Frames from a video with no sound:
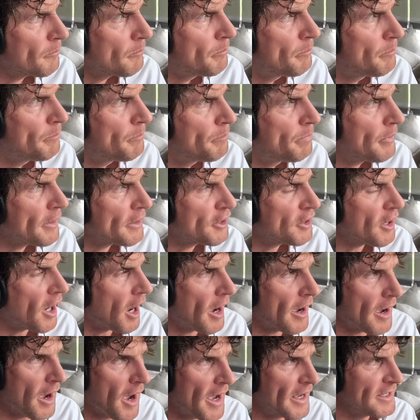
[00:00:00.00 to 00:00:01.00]
but
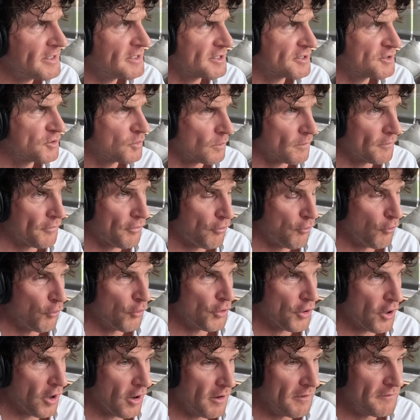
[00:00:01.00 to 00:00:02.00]
I just sort of
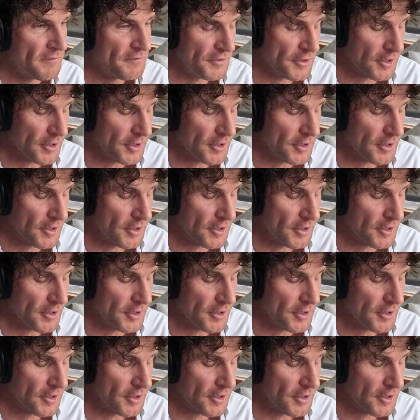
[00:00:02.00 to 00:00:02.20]
thought of,